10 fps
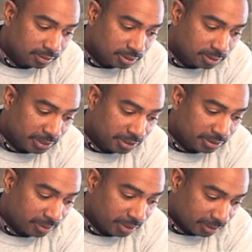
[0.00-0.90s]
spin
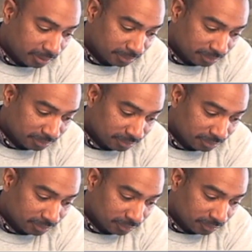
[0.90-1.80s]
it around,
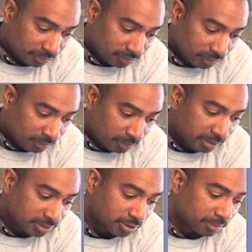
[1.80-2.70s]

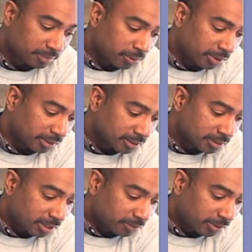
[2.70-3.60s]
around a certain point,
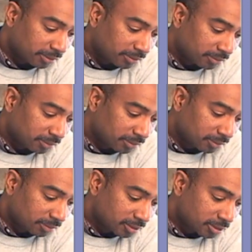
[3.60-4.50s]
let's say we
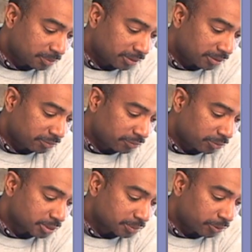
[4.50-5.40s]
spin
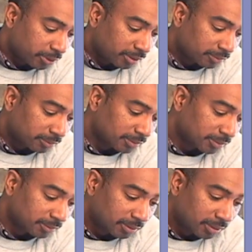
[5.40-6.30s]
from this point,
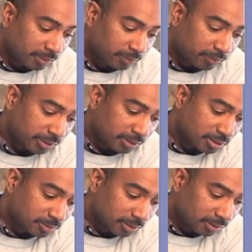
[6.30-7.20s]
we
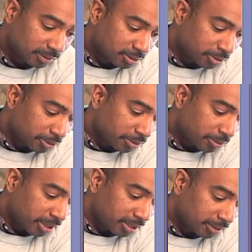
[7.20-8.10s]
turn it
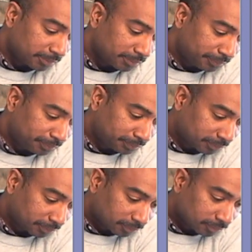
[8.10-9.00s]
around
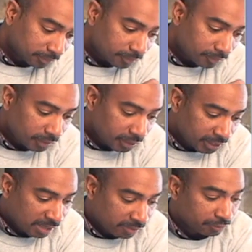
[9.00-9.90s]

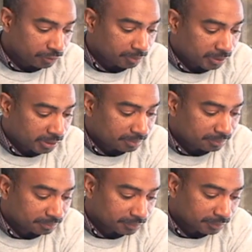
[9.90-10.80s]
and have it flip
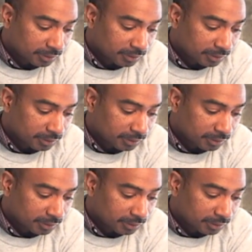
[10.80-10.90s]
up,